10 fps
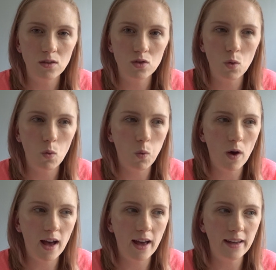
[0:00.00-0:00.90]
So
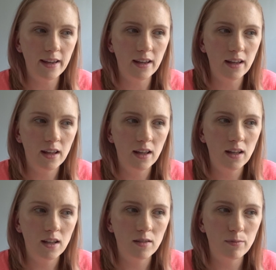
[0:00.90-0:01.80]
why
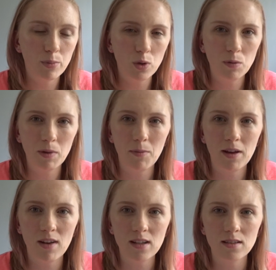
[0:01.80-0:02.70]
put your baby
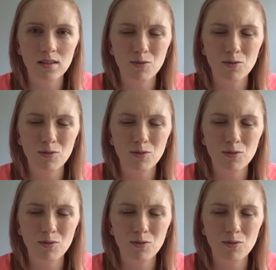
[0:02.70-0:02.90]
at risk?